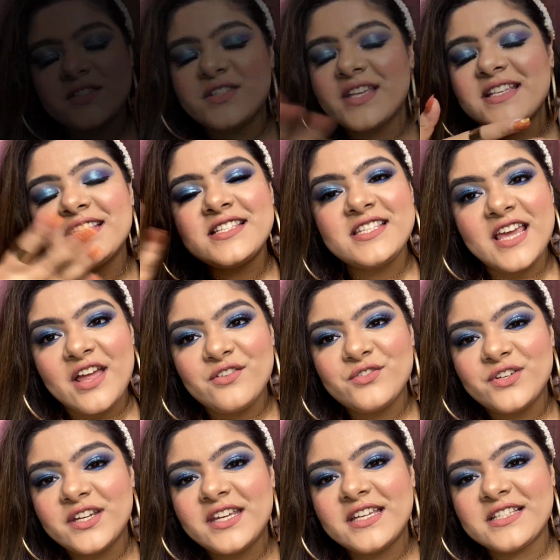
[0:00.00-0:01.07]
Since
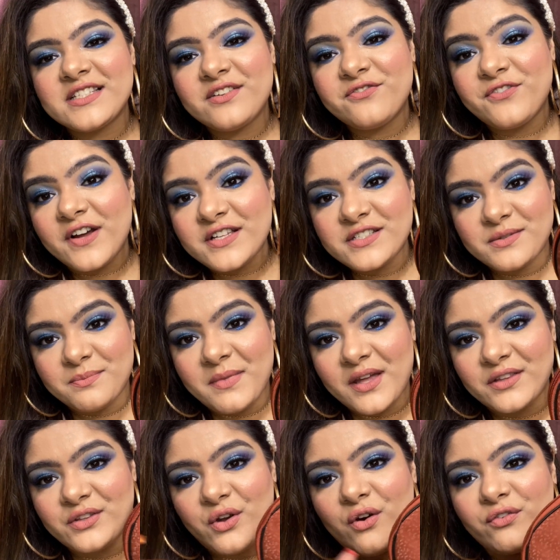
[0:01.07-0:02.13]
January is the first
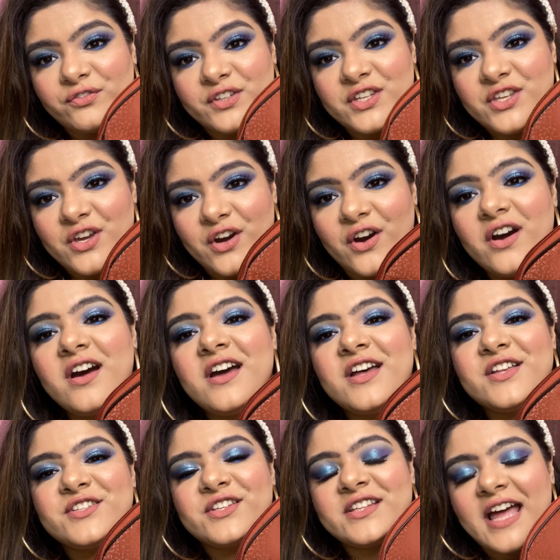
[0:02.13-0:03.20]
month of the year,
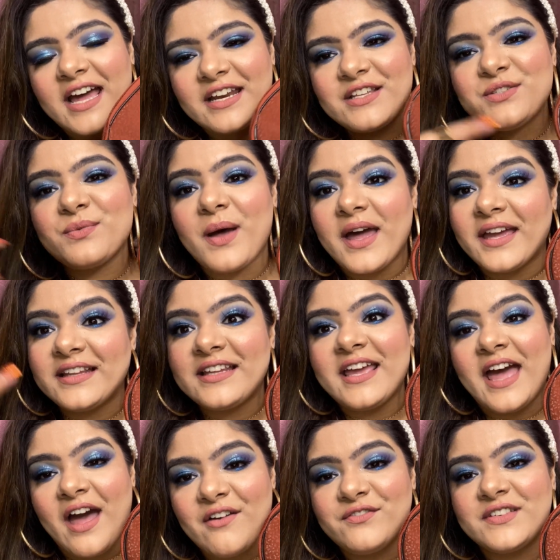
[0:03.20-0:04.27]
so that is why they
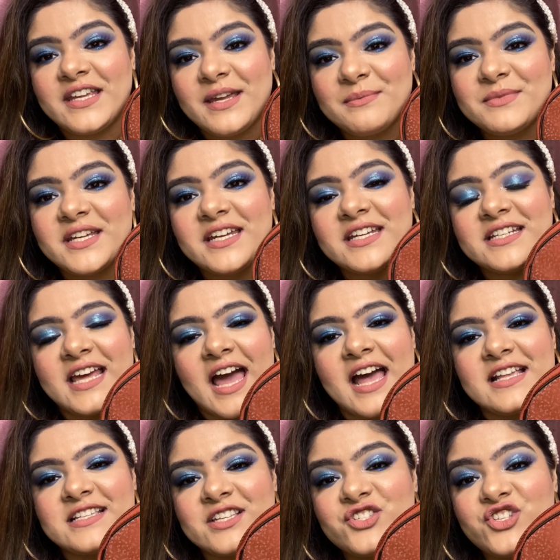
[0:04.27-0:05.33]
have named it
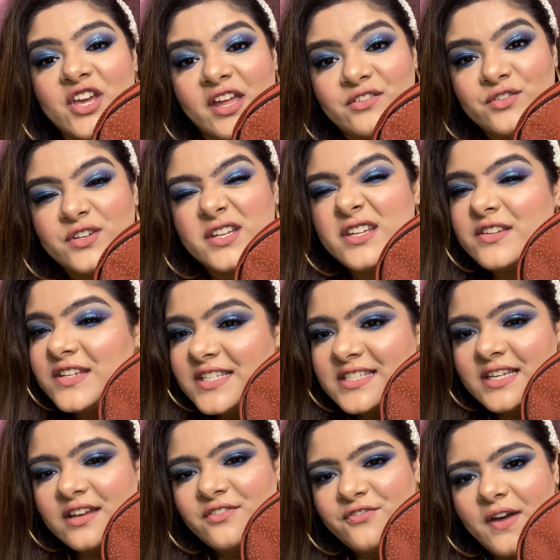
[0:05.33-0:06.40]
as a January
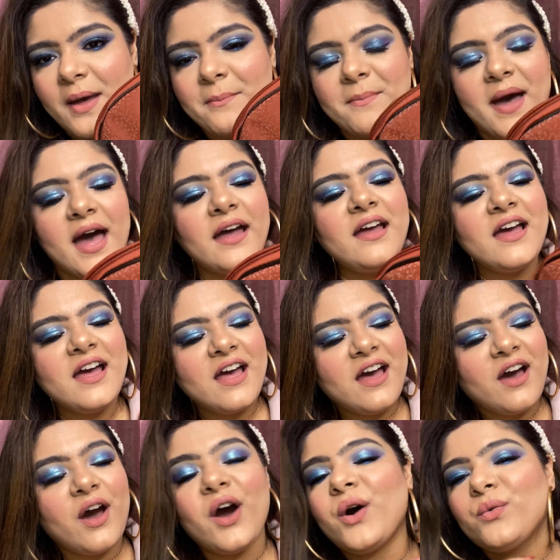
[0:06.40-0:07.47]
Reset Fab bag,
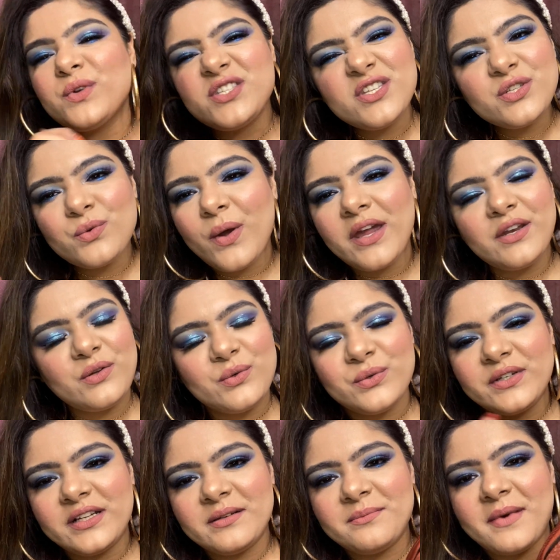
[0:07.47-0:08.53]
which is quite
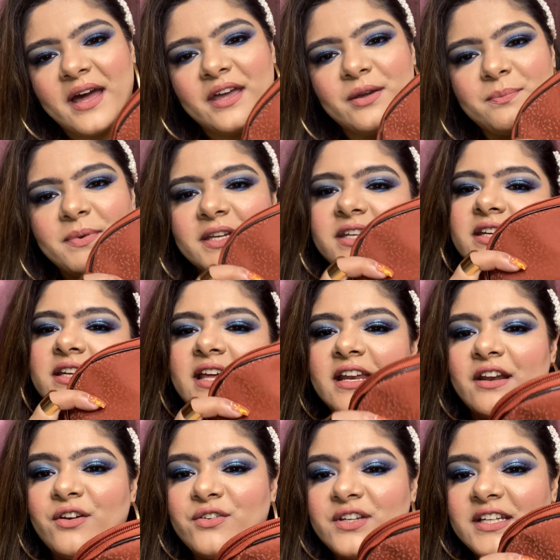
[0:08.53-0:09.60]
cool in my opinion,
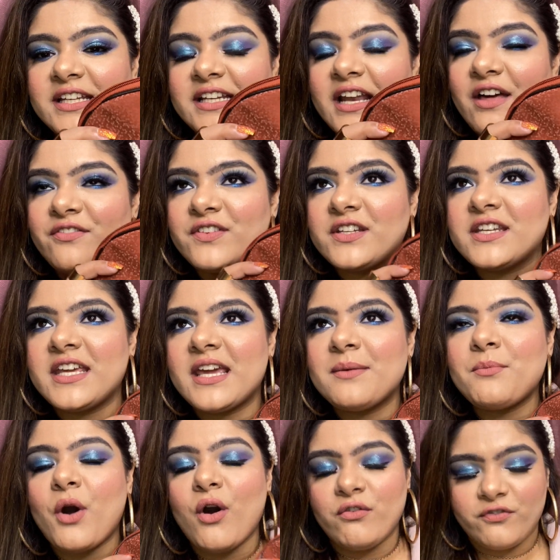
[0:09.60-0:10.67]
and I really love the
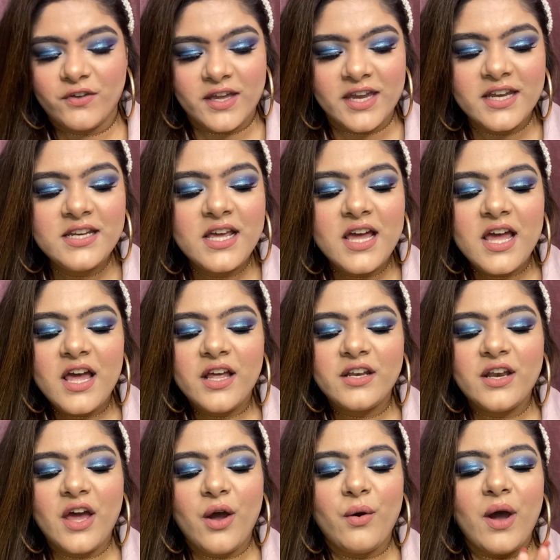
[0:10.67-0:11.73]
name of it.
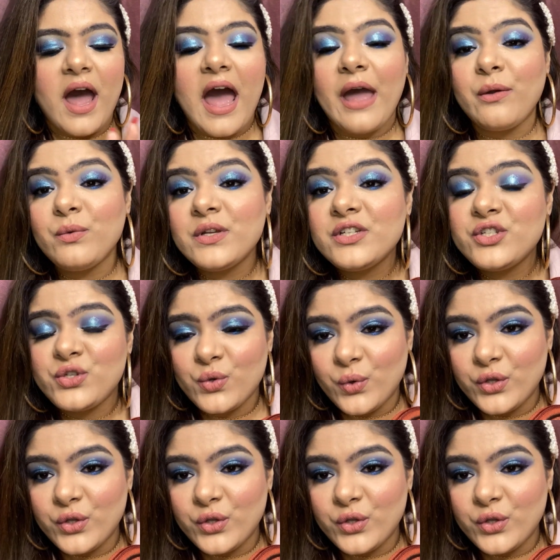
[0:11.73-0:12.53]
Now I will show